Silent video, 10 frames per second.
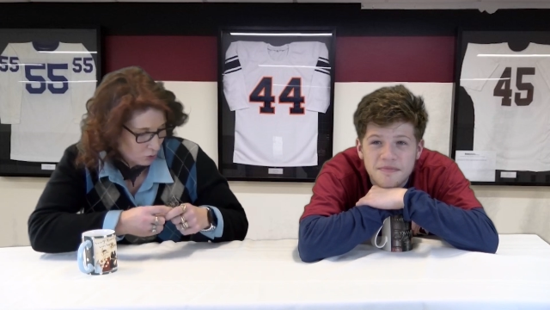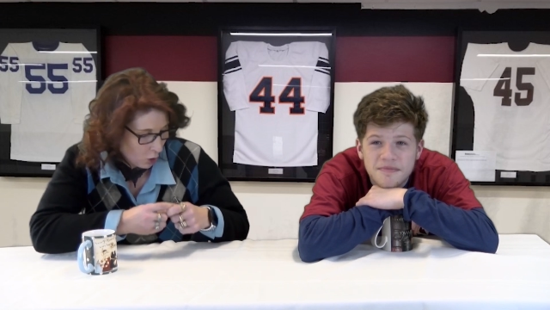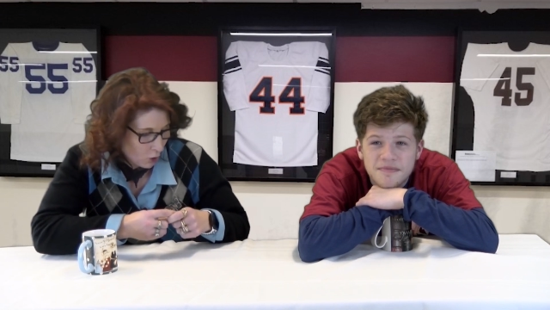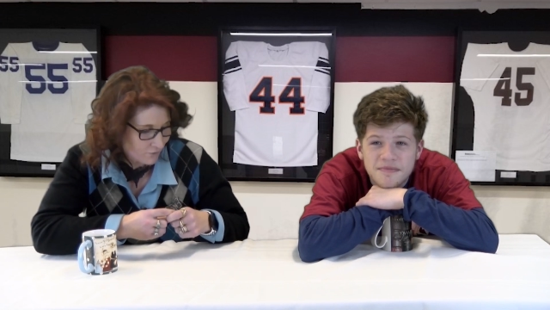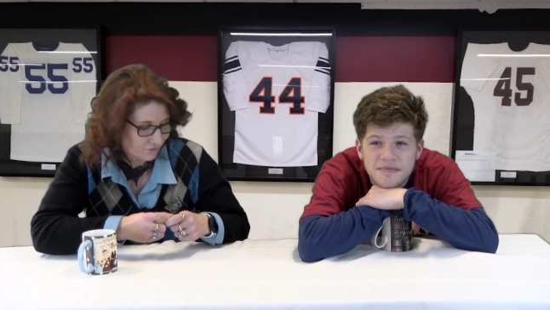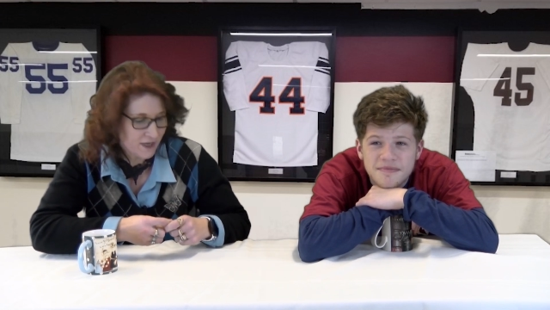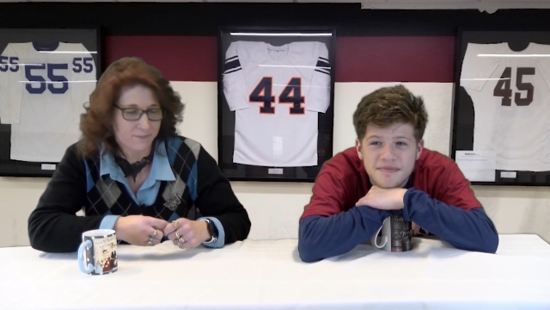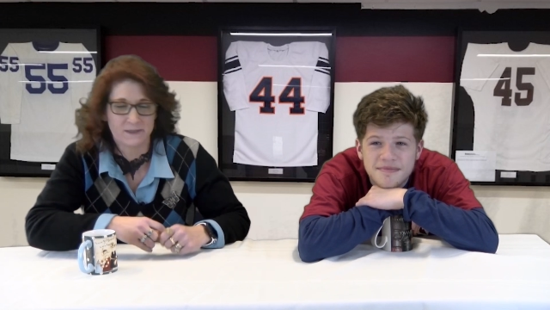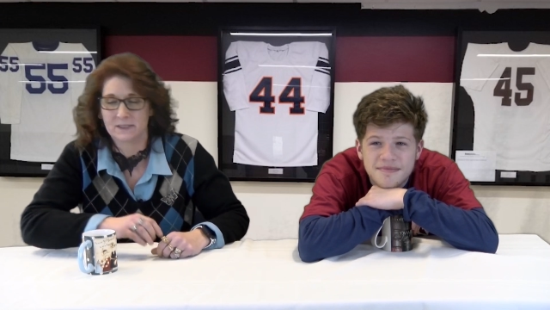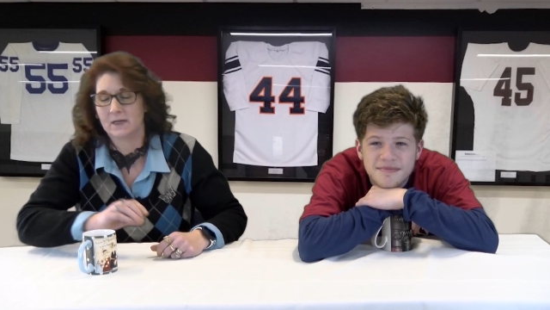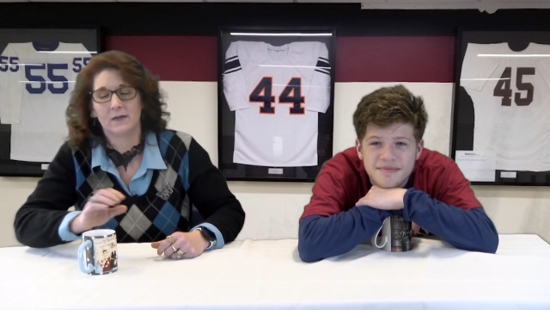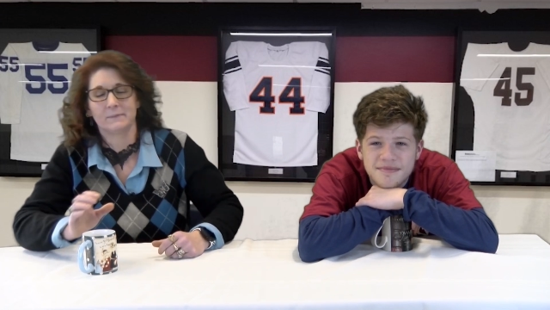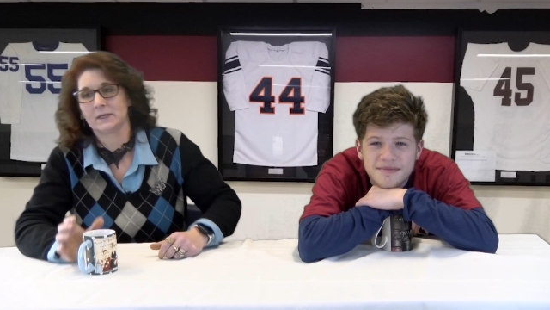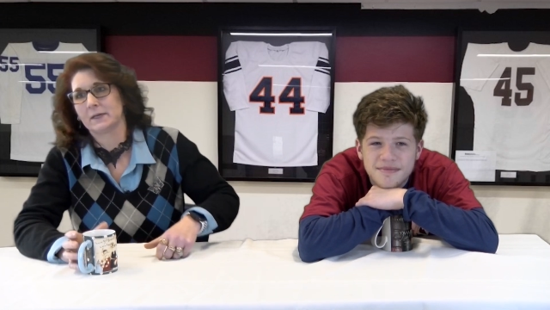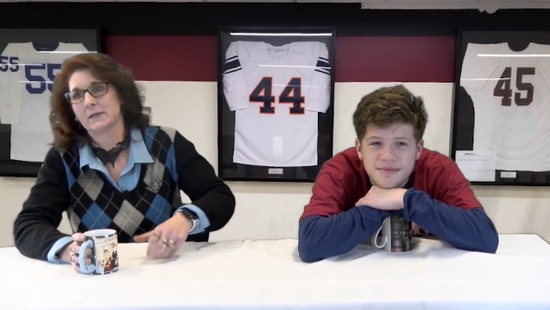Speaker 1: cornflake.
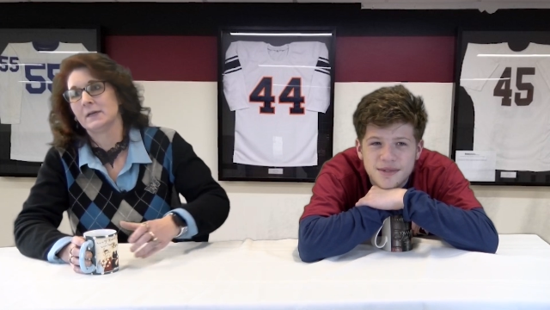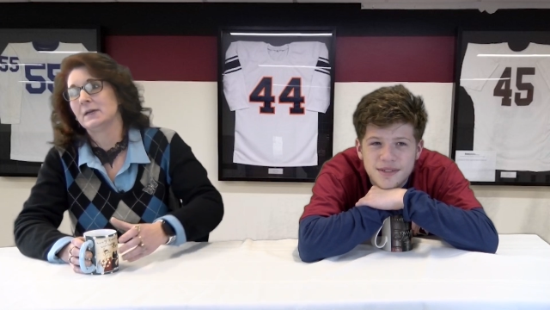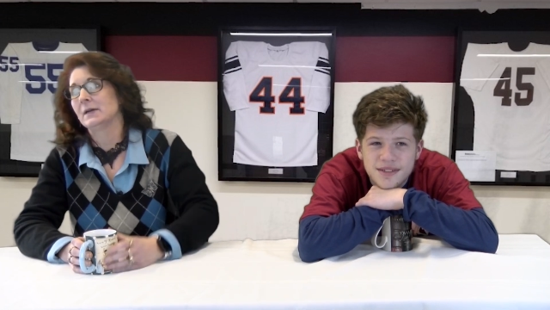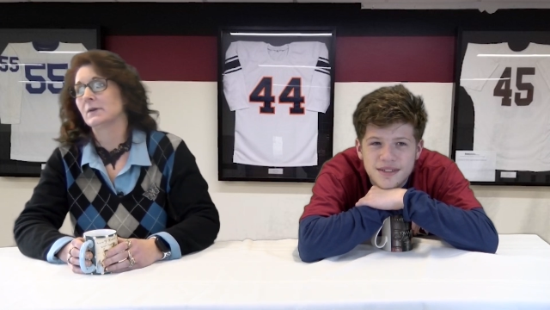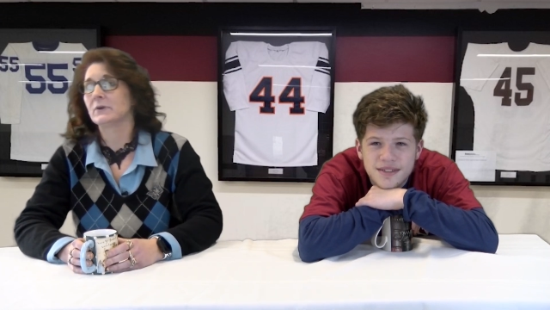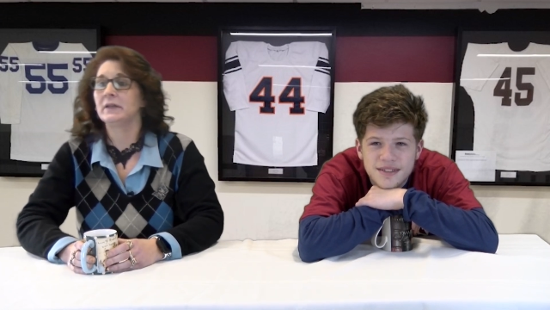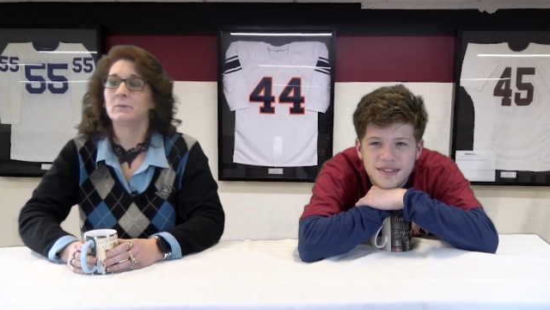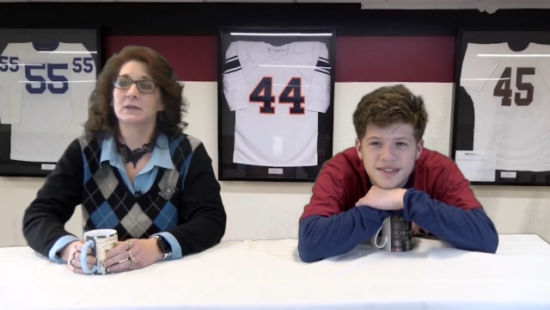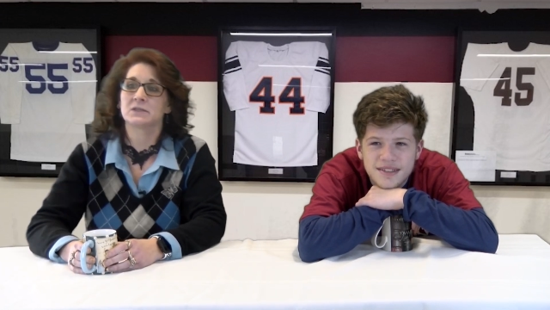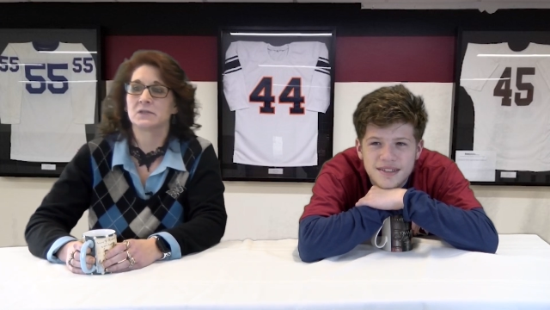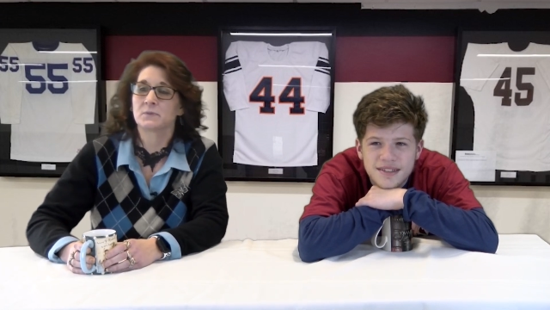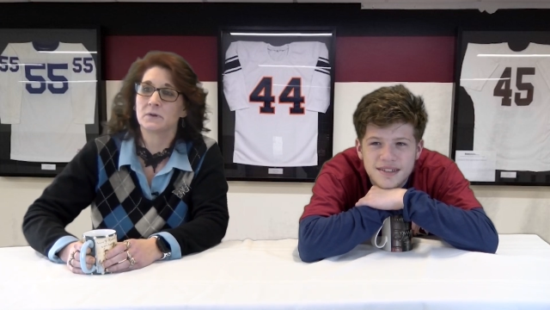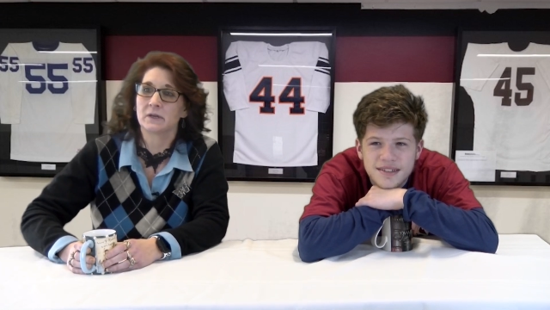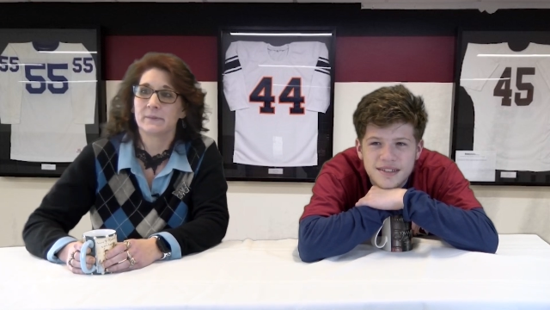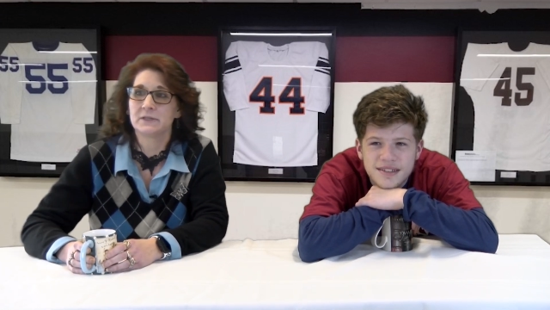Mm. Really, what is this
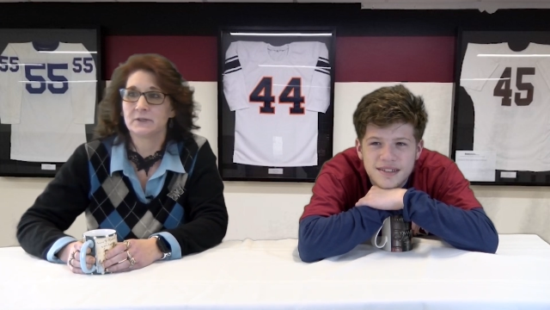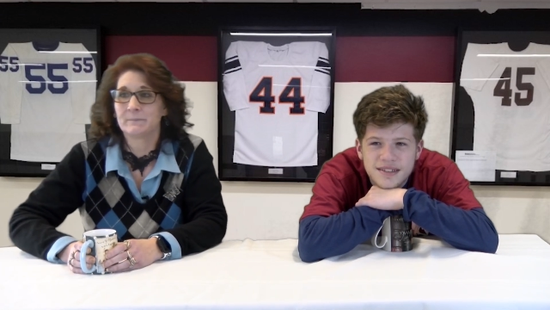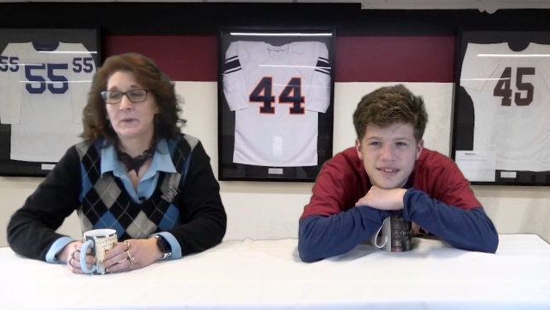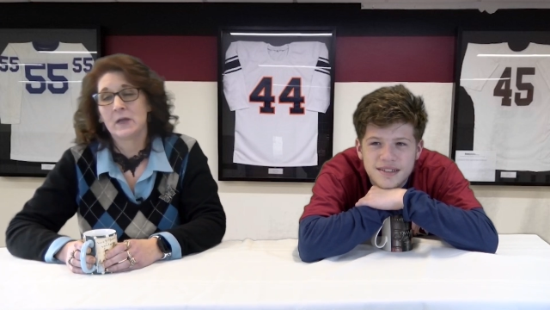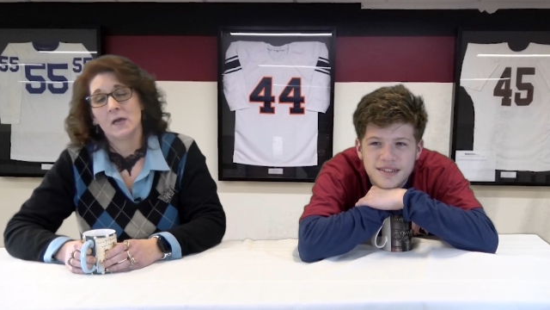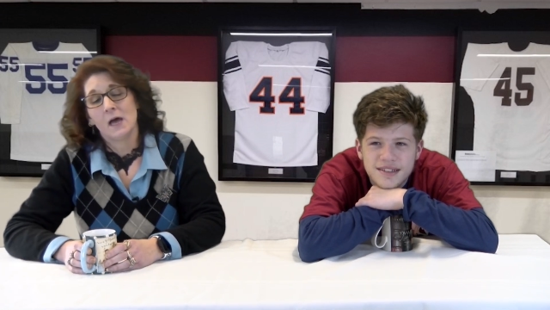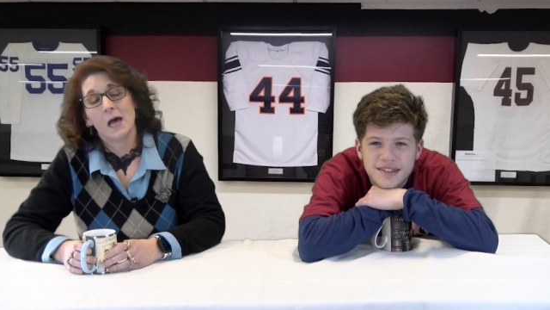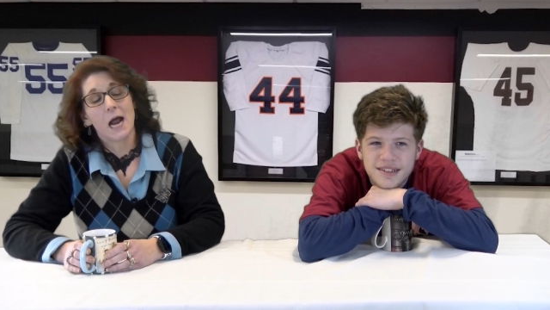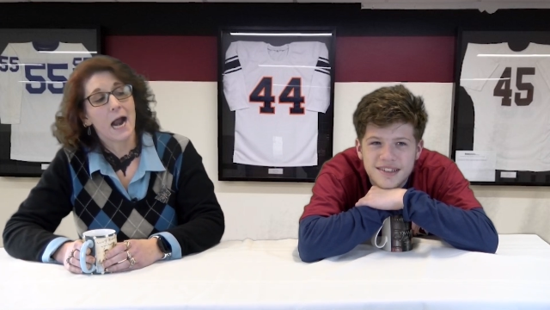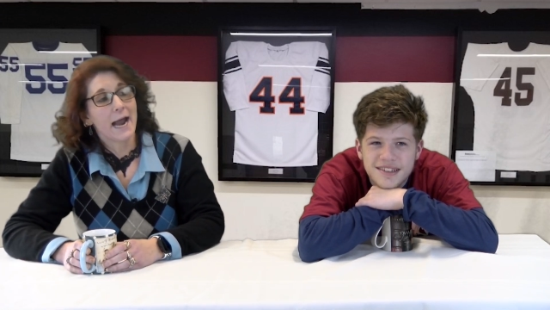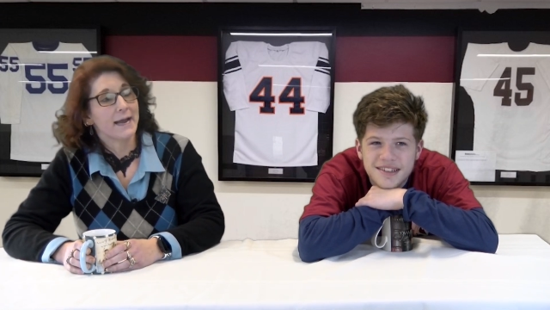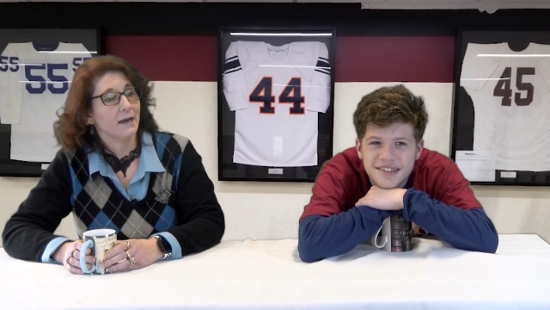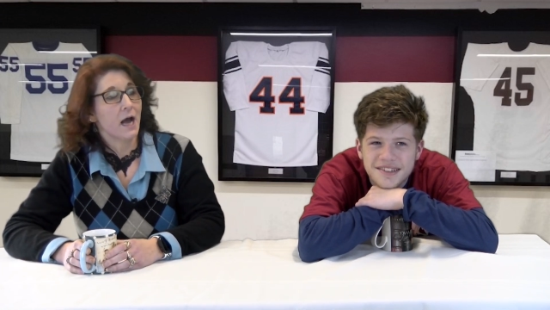world All right.